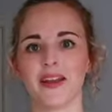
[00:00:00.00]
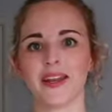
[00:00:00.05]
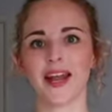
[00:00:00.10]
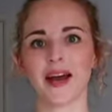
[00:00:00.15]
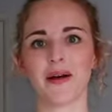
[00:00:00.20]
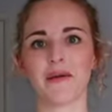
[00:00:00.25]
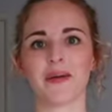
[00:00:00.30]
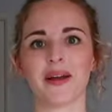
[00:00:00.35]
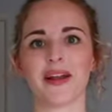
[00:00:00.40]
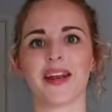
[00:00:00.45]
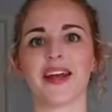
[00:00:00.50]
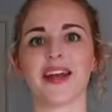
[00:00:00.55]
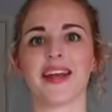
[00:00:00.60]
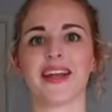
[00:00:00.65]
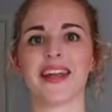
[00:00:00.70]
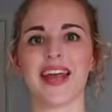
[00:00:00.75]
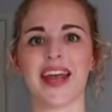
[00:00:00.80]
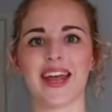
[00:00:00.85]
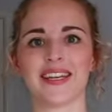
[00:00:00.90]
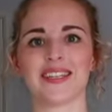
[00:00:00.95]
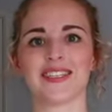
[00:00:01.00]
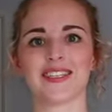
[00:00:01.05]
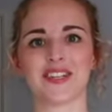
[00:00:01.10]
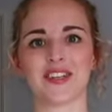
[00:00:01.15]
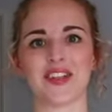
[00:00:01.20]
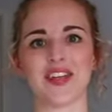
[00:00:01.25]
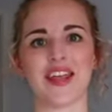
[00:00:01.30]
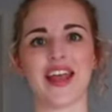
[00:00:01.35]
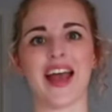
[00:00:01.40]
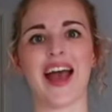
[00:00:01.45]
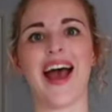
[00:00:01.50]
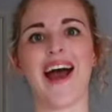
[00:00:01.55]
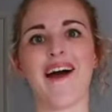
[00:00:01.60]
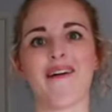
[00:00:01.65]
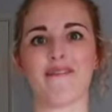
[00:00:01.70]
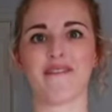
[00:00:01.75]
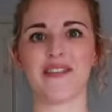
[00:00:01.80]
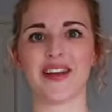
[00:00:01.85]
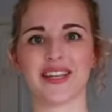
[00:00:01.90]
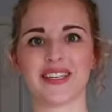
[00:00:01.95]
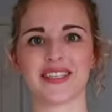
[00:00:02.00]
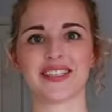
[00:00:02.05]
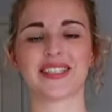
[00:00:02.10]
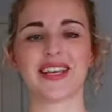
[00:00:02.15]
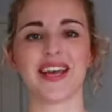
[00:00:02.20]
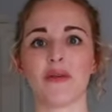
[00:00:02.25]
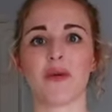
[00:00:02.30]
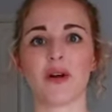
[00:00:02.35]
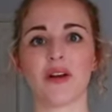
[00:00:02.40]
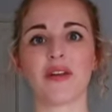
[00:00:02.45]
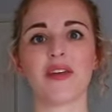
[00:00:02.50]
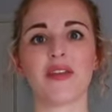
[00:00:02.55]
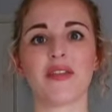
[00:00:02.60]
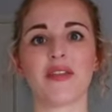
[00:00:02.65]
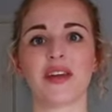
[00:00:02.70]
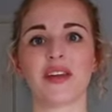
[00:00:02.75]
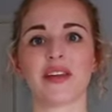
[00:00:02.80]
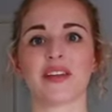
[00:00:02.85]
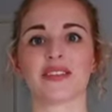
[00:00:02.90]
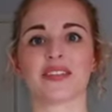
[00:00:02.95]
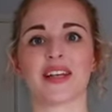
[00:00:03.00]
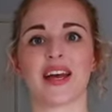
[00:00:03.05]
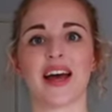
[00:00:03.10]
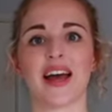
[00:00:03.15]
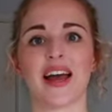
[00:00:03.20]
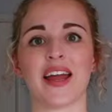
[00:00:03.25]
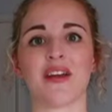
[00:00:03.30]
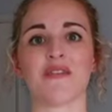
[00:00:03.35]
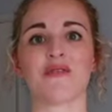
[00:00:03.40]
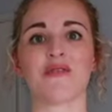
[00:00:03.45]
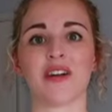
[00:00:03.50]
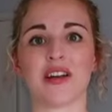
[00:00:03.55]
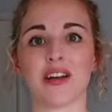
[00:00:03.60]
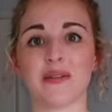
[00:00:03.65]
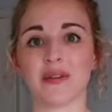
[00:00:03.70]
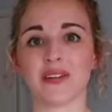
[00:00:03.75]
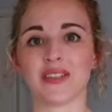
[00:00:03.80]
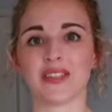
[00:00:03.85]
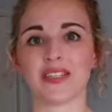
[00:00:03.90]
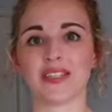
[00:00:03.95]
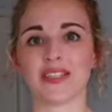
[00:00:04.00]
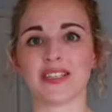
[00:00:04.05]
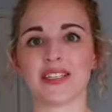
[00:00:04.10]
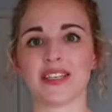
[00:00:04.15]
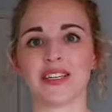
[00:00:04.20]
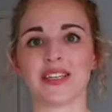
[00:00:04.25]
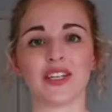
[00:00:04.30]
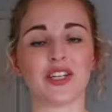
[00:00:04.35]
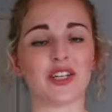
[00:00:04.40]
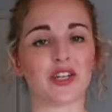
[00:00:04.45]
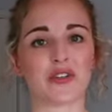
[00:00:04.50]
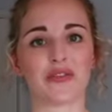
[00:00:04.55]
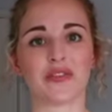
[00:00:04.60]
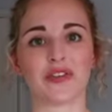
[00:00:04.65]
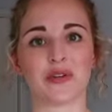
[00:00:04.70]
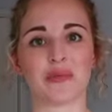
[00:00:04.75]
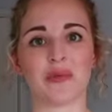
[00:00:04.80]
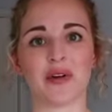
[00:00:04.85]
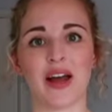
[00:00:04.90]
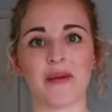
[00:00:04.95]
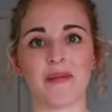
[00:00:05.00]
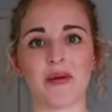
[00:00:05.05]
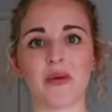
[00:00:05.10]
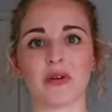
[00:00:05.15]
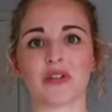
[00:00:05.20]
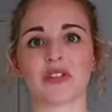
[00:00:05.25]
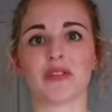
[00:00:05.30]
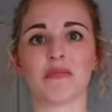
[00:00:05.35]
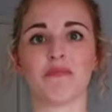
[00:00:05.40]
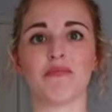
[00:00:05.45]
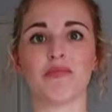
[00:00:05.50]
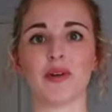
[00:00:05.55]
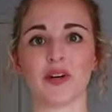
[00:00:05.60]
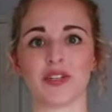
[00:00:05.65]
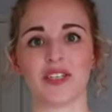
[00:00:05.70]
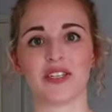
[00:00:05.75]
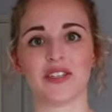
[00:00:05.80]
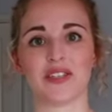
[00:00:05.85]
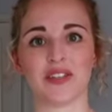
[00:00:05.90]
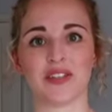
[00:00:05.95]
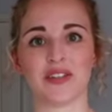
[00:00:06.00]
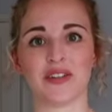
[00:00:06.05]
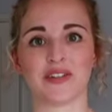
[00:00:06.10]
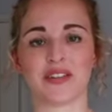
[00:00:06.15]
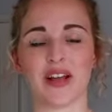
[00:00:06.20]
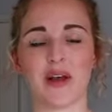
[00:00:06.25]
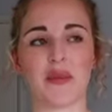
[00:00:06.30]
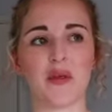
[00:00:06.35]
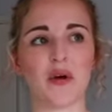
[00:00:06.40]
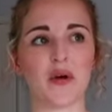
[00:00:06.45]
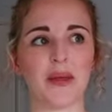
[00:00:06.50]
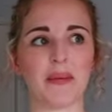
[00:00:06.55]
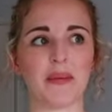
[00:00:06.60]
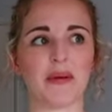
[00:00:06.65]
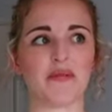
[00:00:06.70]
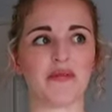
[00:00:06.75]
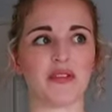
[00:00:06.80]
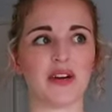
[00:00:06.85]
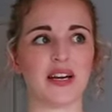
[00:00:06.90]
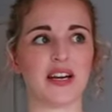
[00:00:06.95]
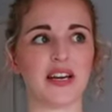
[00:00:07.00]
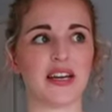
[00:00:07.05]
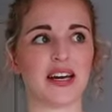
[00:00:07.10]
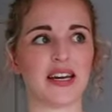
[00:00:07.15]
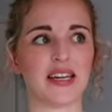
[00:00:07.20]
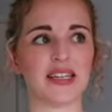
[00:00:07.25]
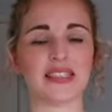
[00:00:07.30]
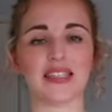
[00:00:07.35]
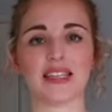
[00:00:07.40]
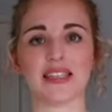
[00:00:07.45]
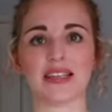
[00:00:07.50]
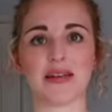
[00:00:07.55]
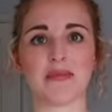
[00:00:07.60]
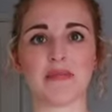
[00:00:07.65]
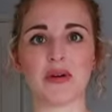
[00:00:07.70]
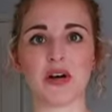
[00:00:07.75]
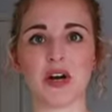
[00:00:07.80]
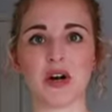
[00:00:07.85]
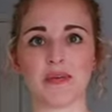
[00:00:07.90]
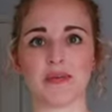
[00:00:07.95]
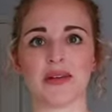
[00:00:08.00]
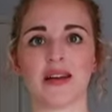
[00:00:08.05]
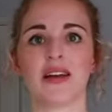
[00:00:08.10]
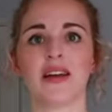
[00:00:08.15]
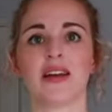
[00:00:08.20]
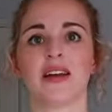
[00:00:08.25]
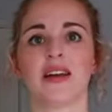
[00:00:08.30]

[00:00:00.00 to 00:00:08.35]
Now I'm gonna get into the outfits. And one of the things I really wanted to look for in Primark was some bodysuits. I thought they'd be really nice as a mum